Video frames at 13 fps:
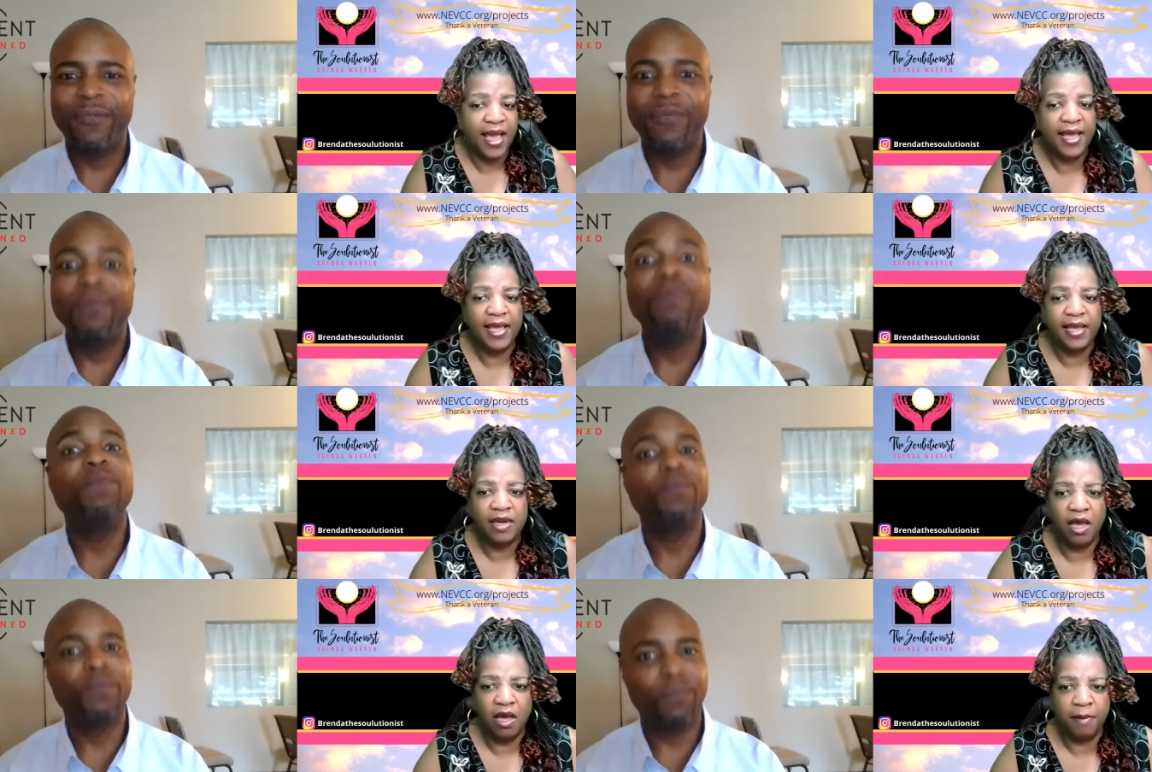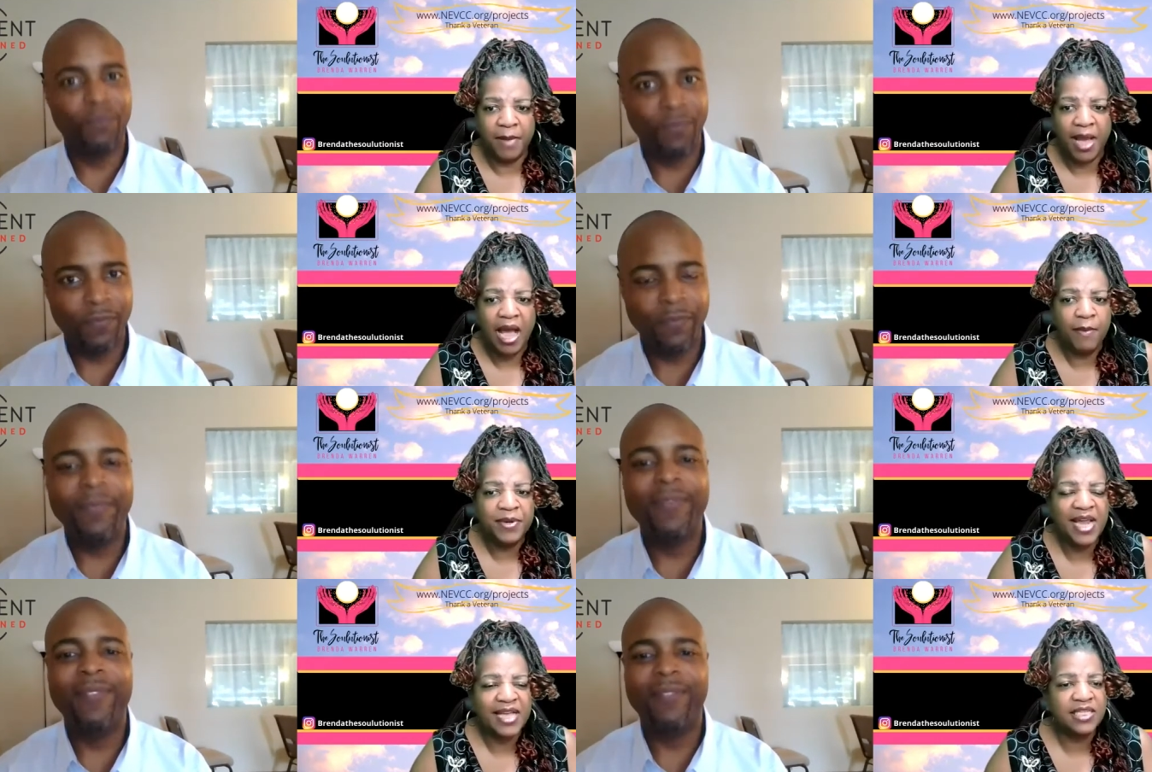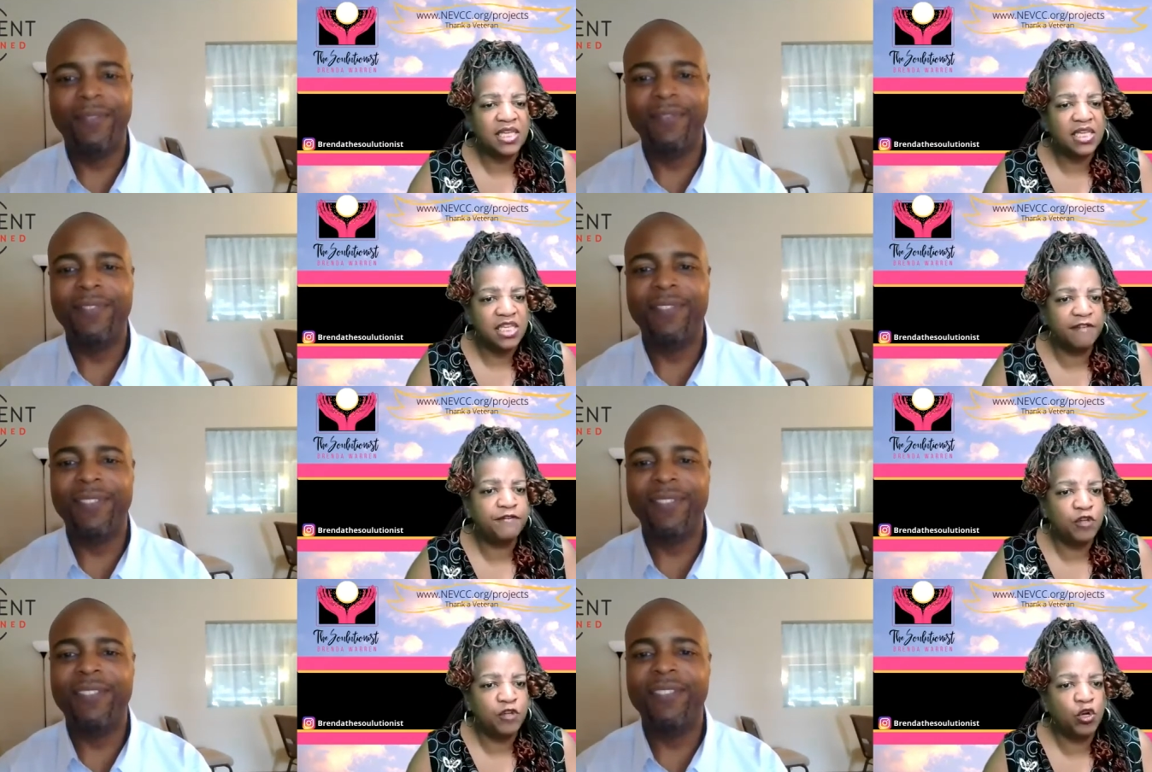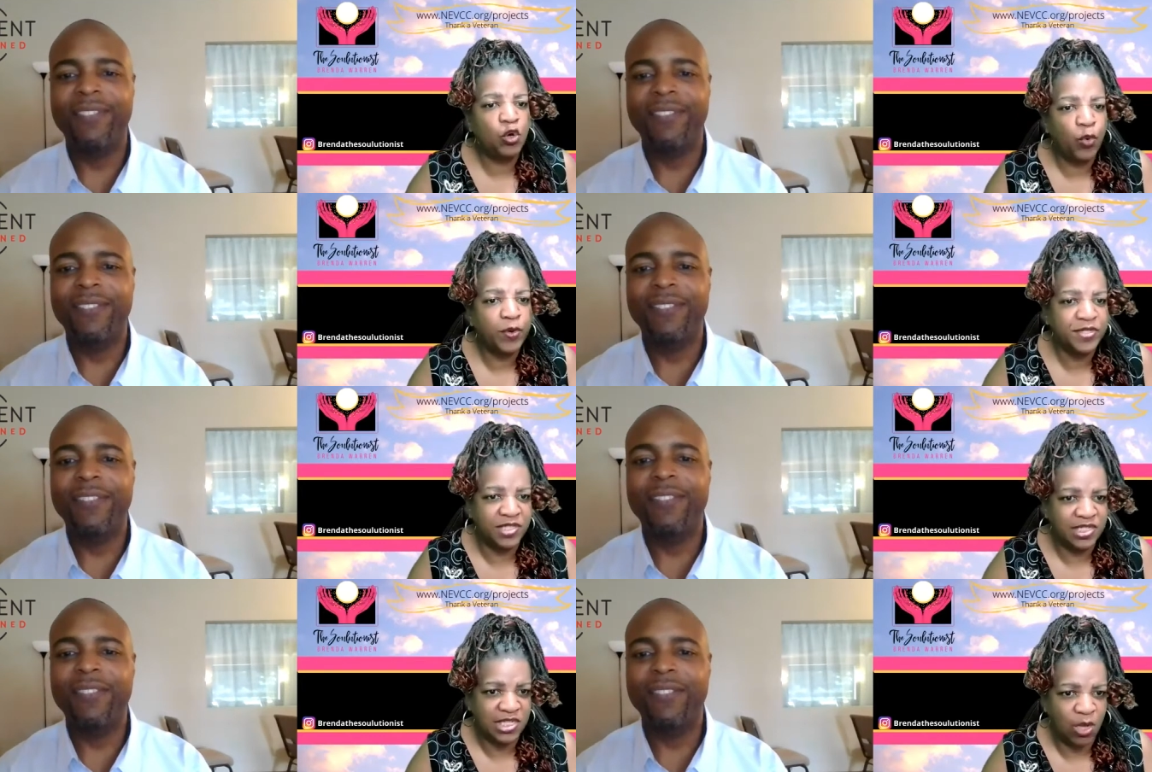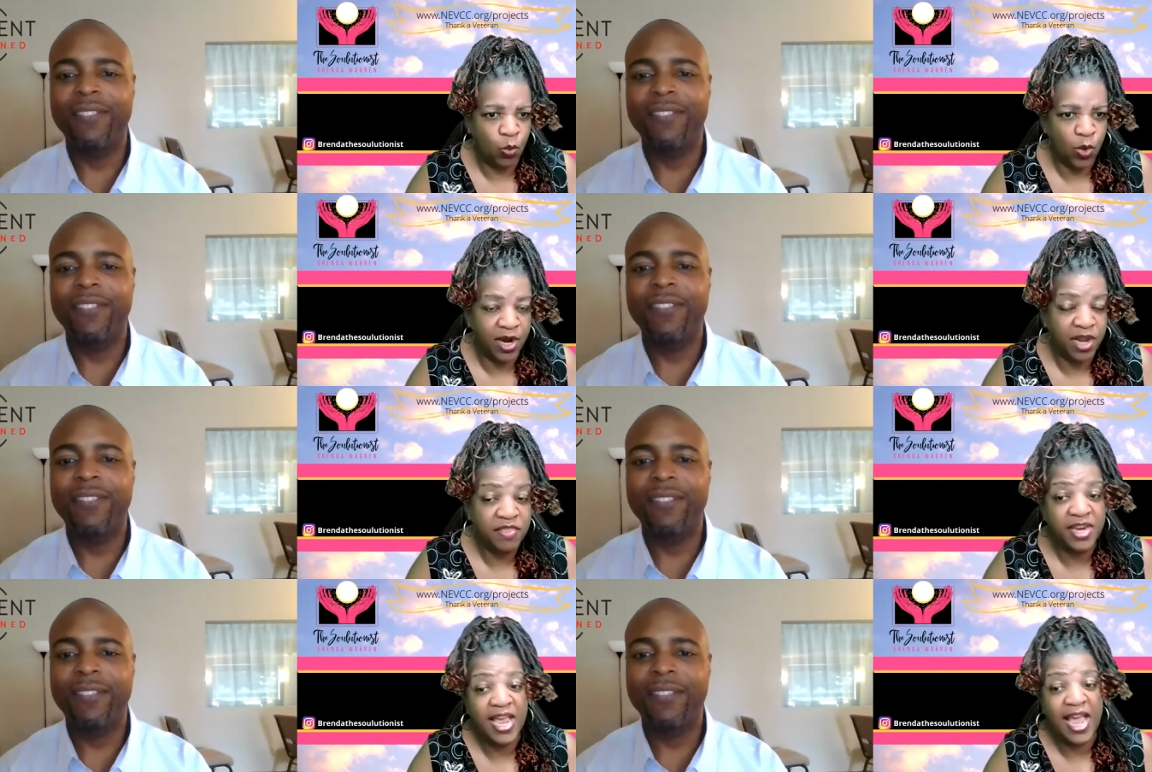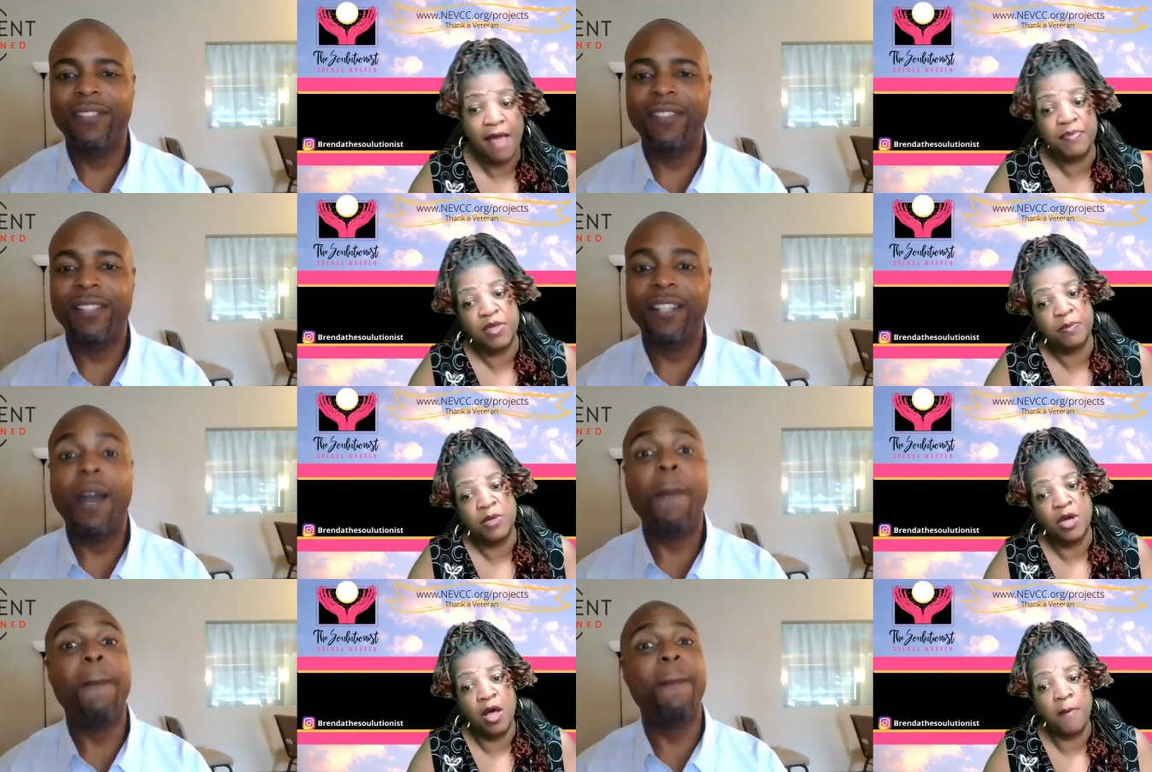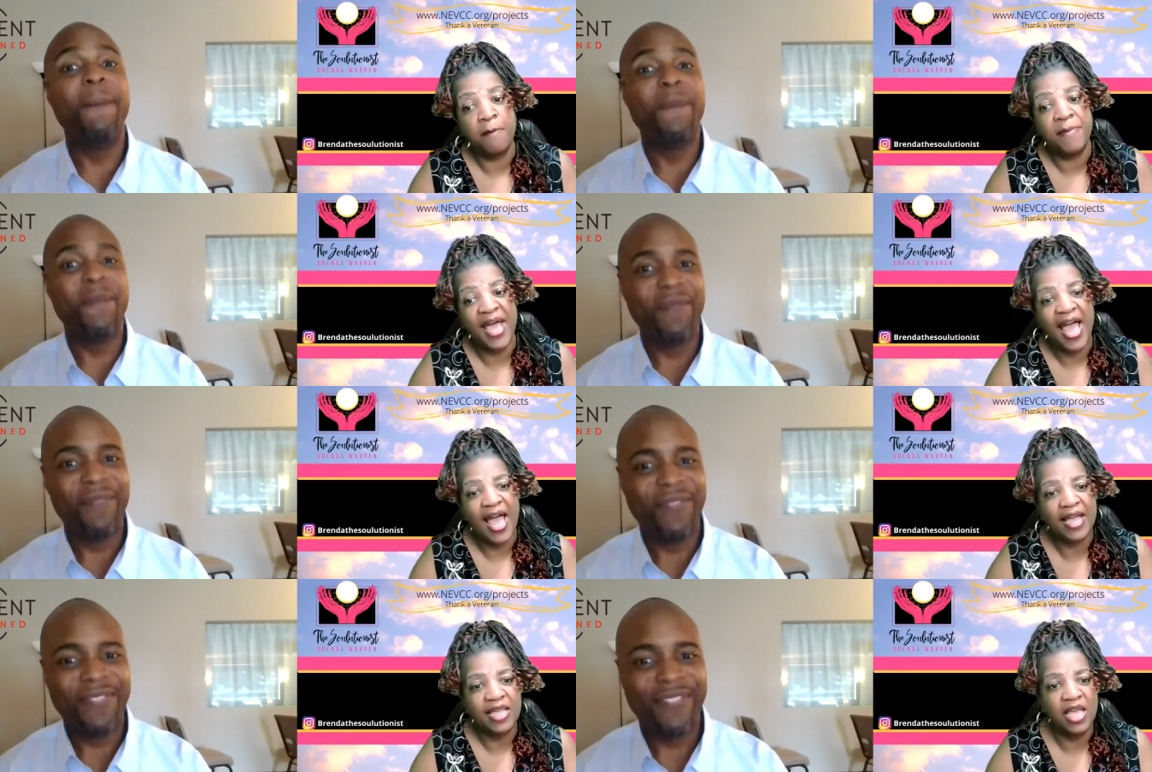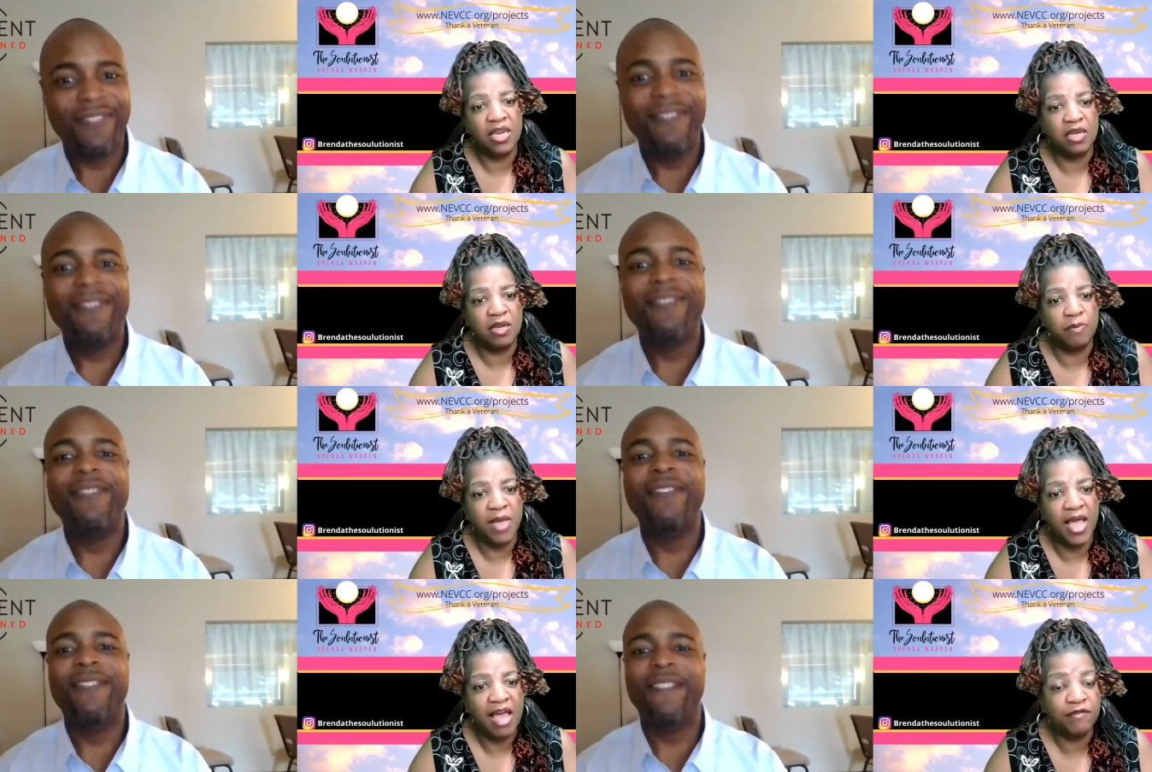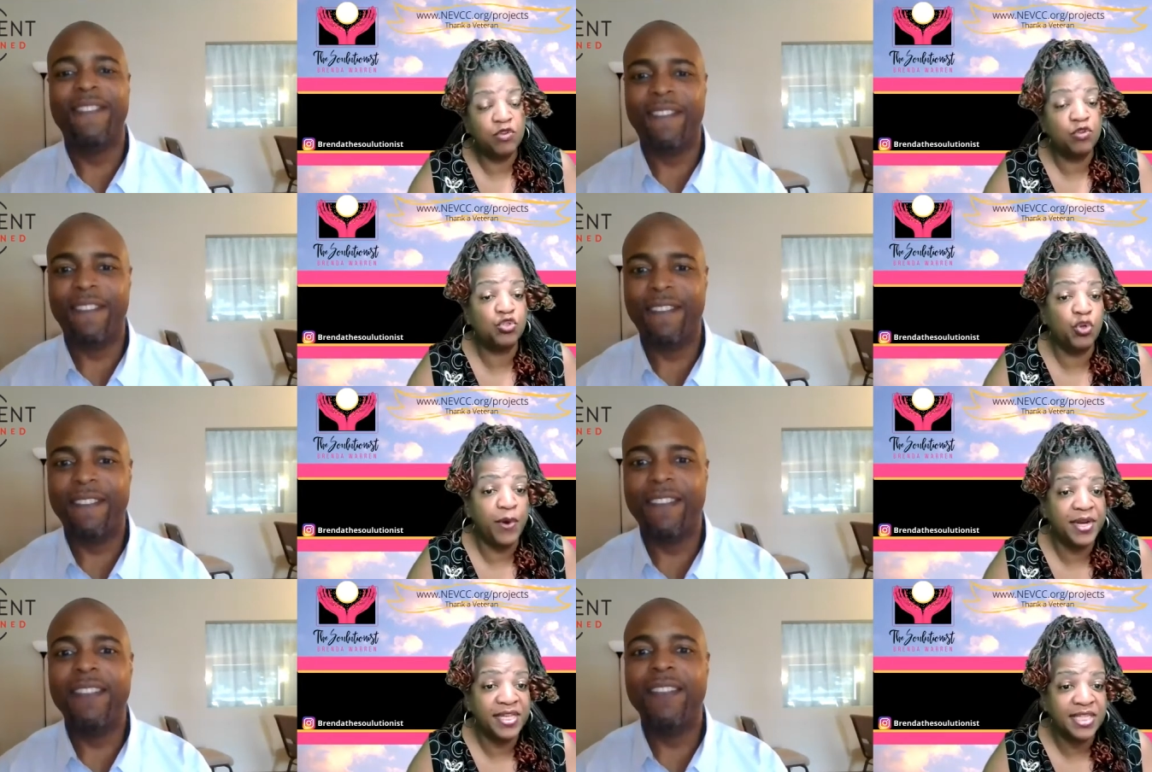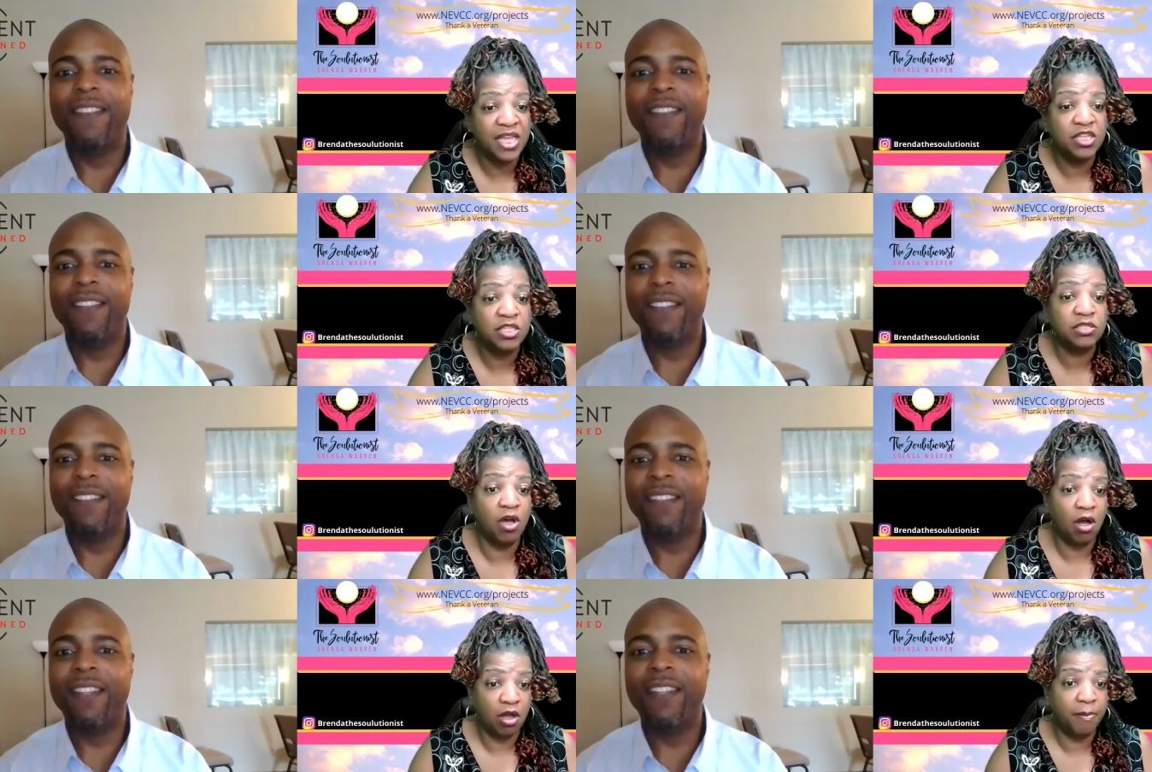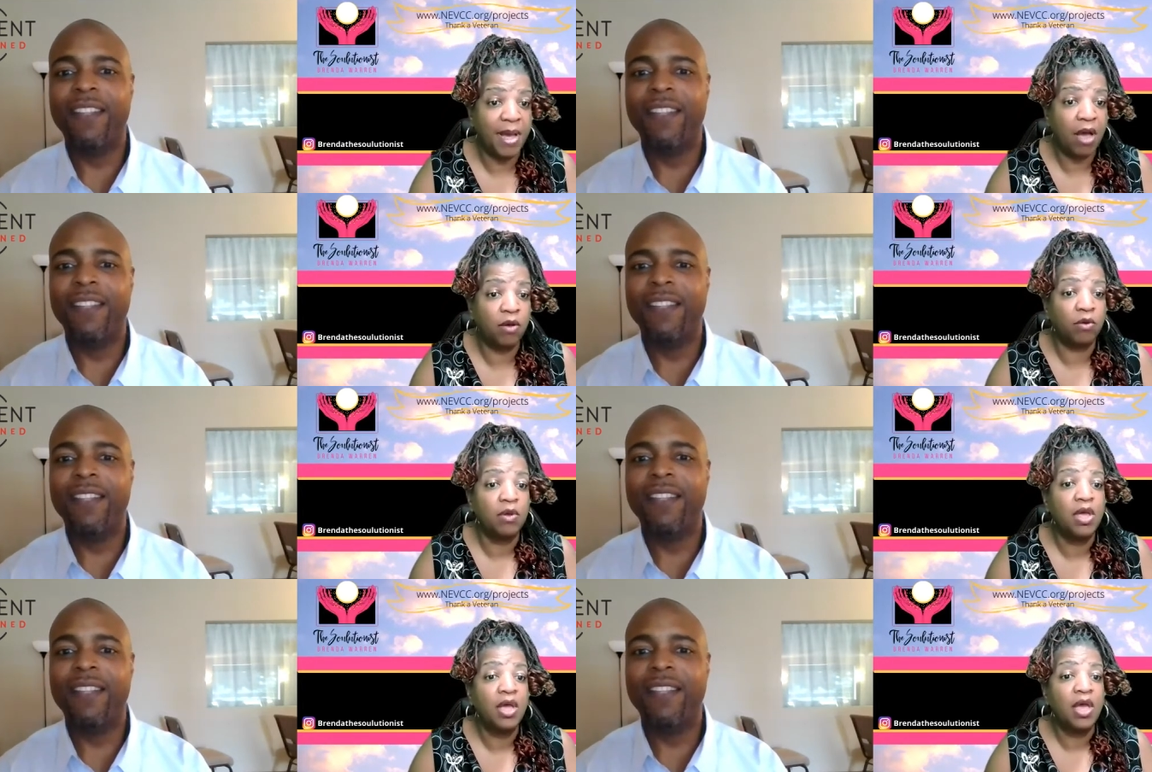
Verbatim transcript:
Speaker 1: And um, I would like to gift your course to someone and then have them come back and have you join us and talk about